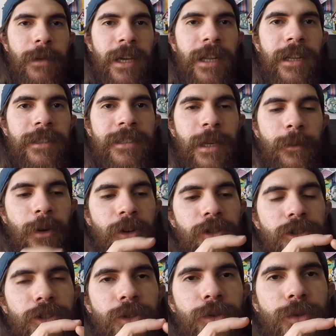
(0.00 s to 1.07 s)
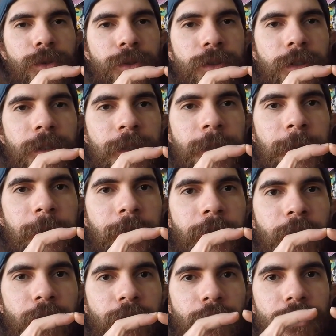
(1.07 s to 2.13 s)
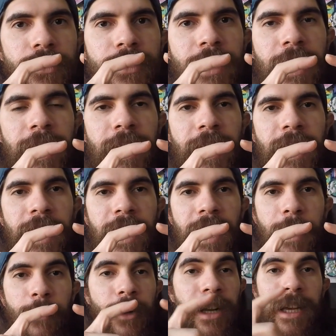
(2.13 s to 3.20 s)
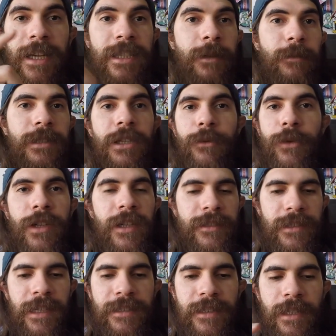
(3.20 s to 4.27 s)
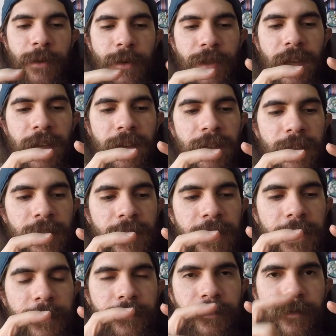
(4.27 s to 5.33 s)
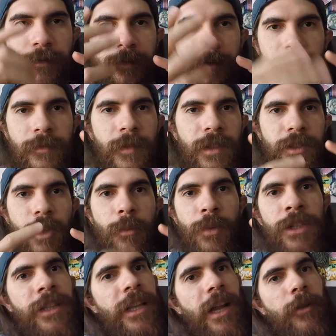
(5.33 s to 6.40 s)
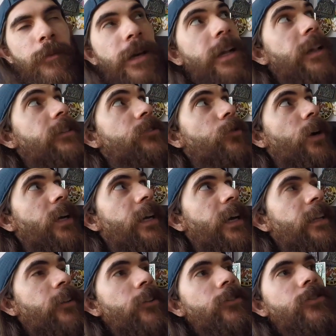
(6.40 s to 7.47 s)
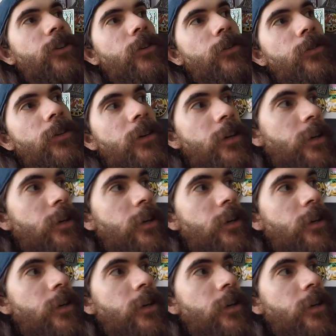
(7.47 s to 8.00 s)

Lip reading: medals, I'm going to I'm gonna get them in the real size and everything. Some printed out medals, so I can also